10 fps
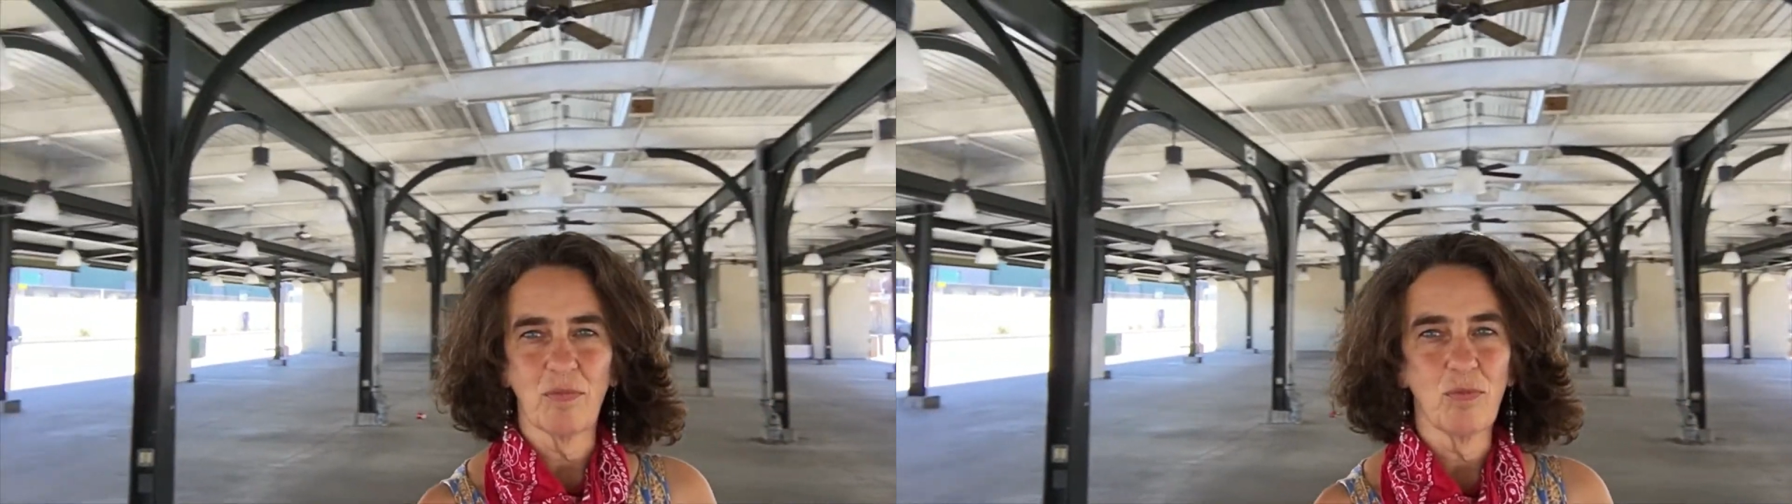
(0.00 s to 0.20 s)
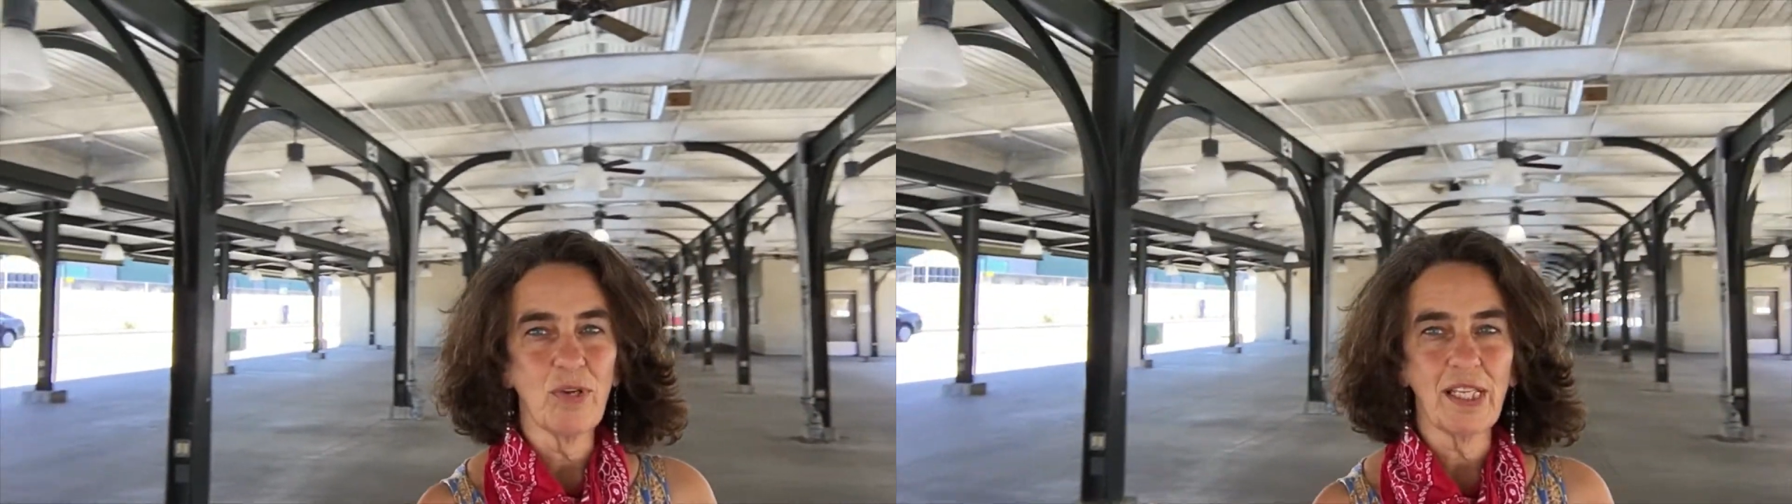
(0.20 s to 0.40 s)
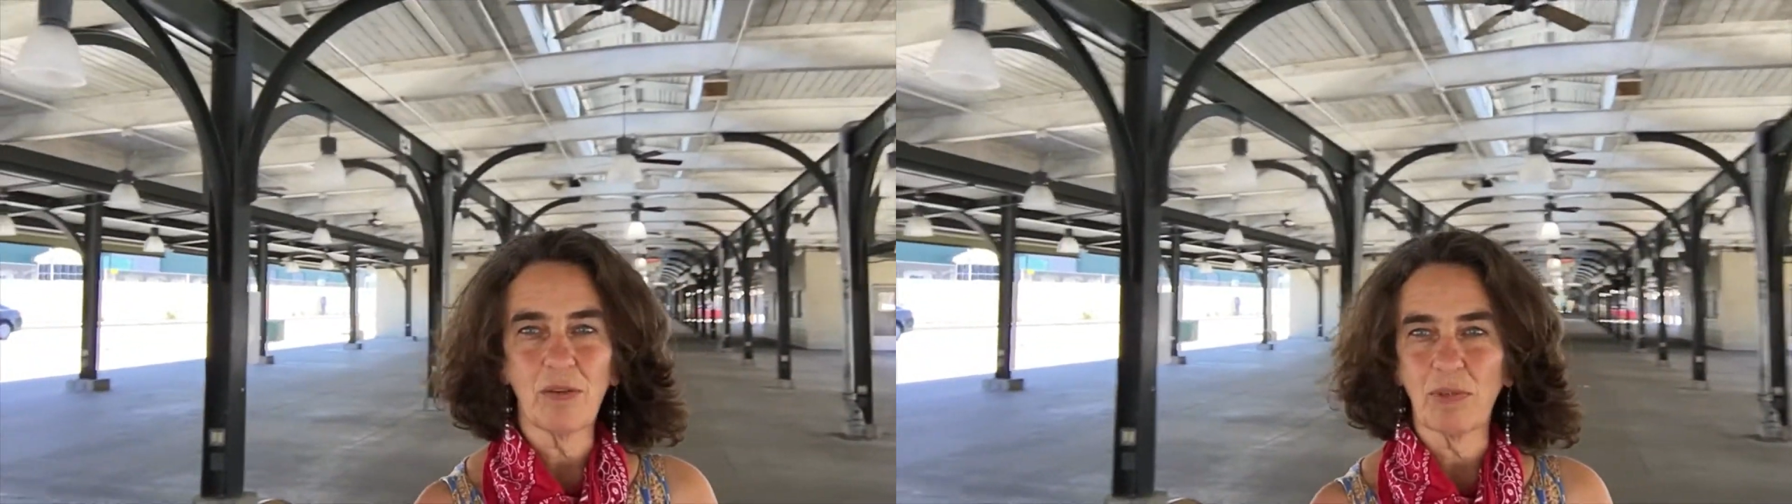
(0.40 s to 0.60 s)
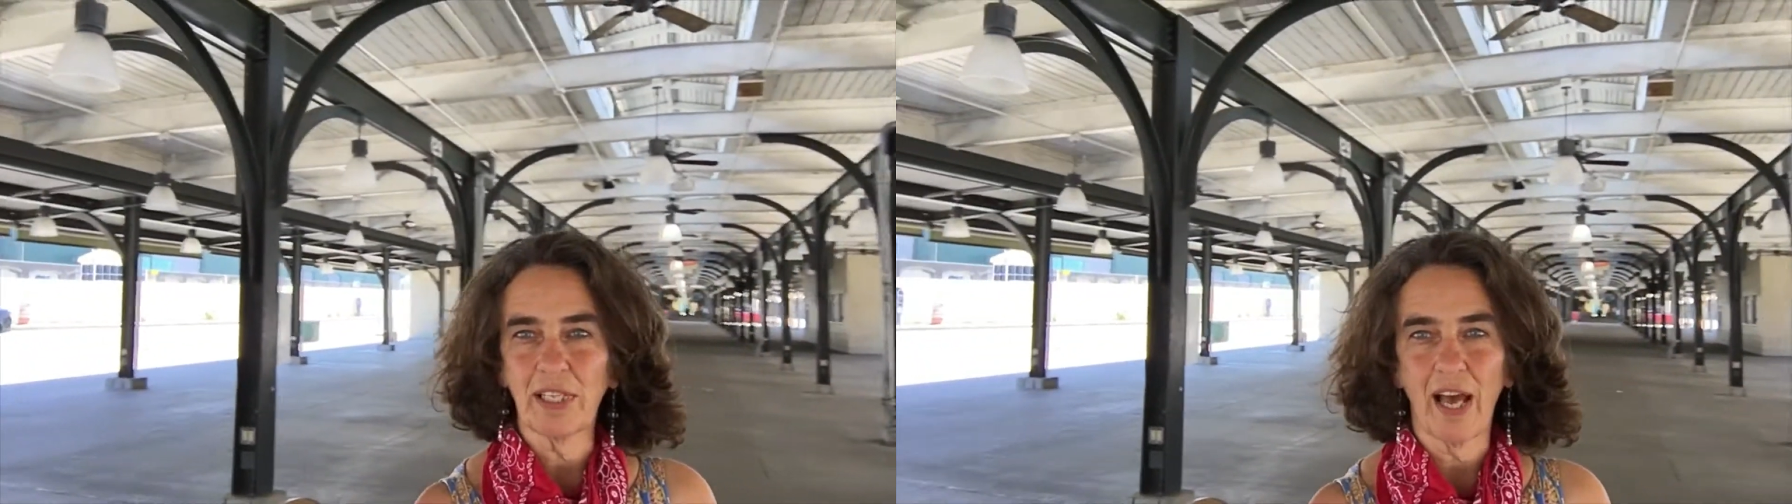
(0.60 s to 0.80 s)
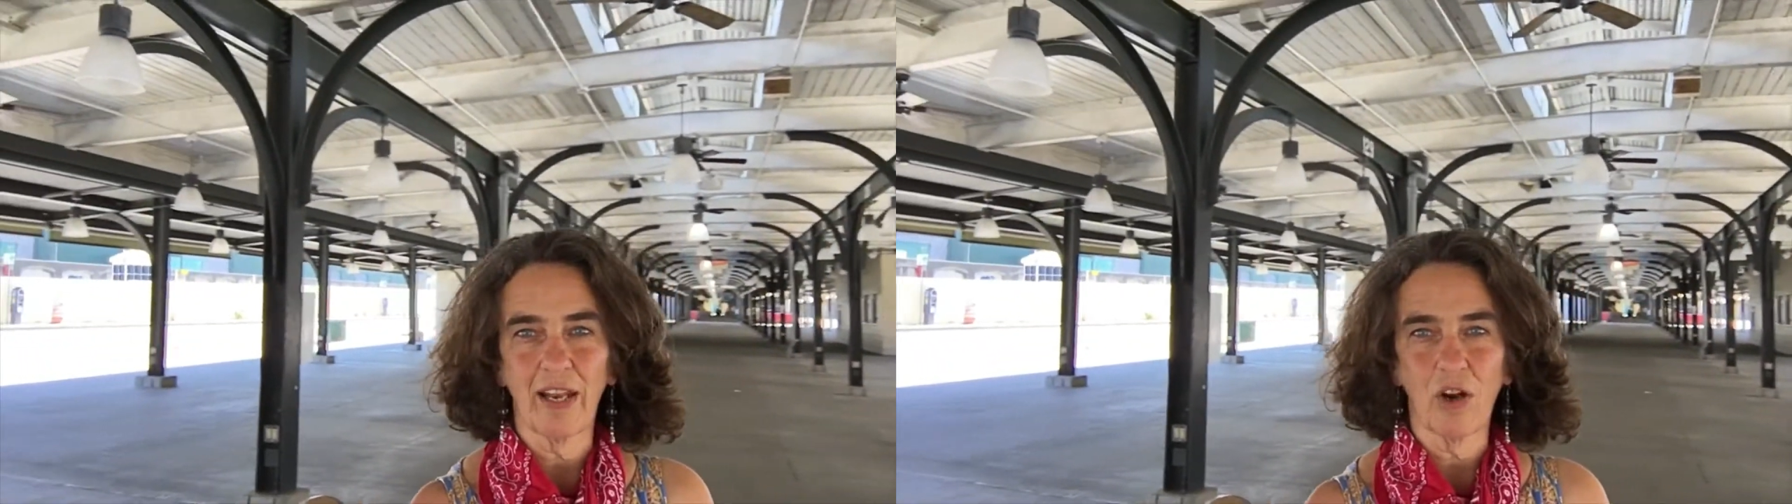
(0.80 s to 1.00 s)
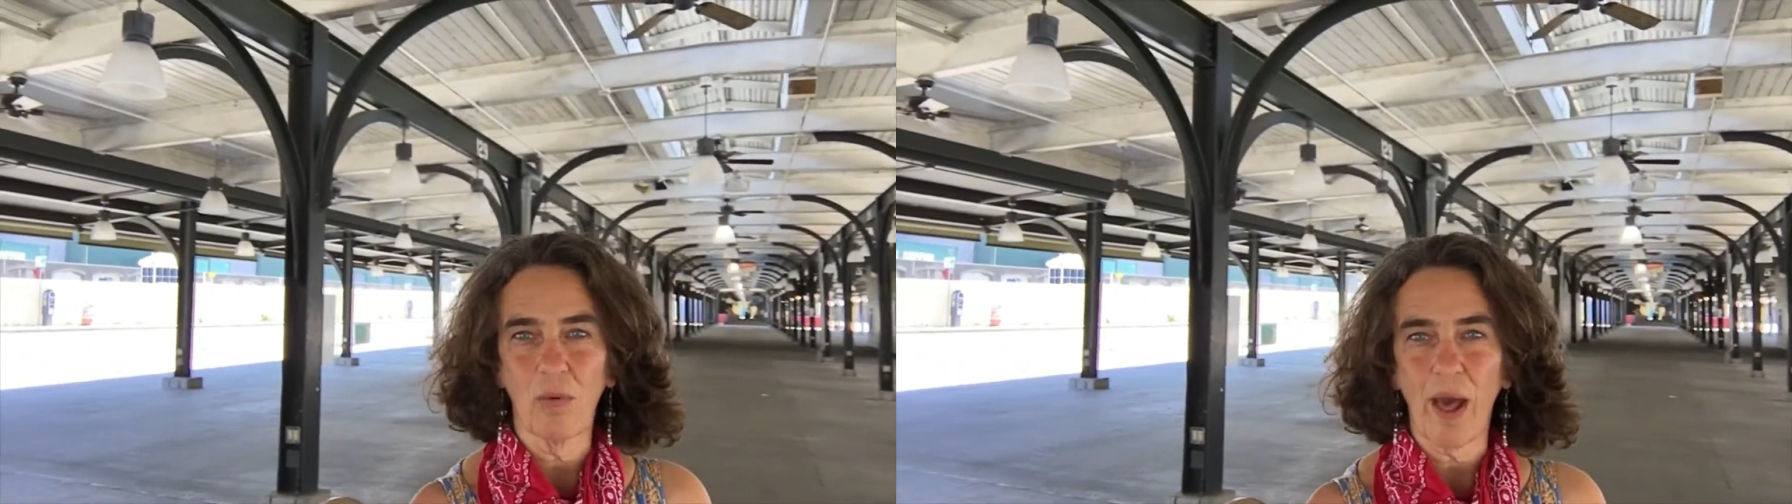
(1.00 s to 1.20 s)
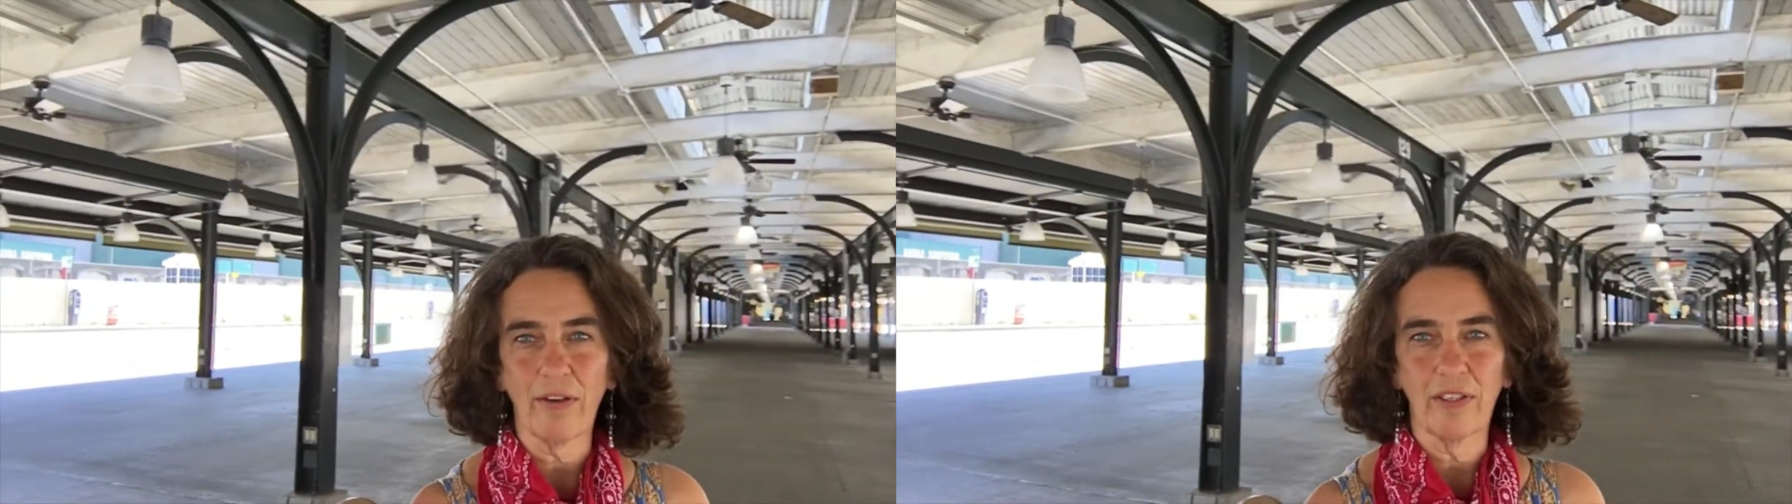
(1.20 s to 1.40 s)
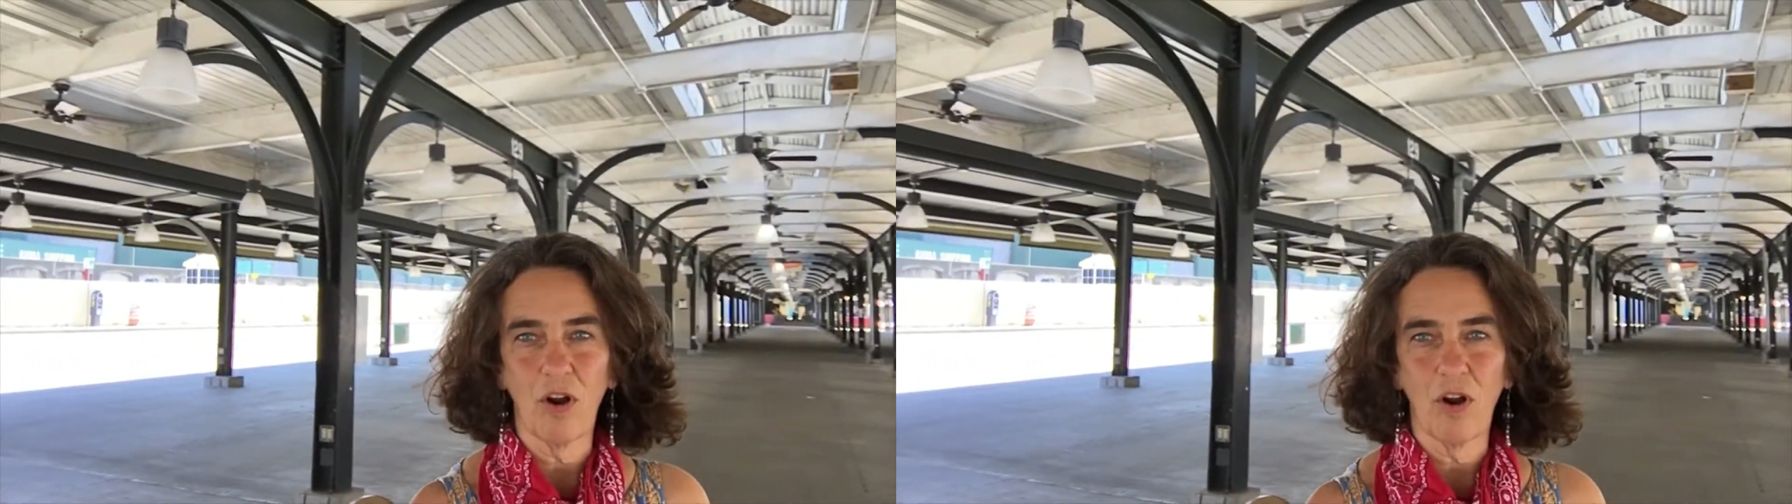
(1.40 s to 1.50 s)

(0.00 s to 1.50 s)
Really, really kind of crowded and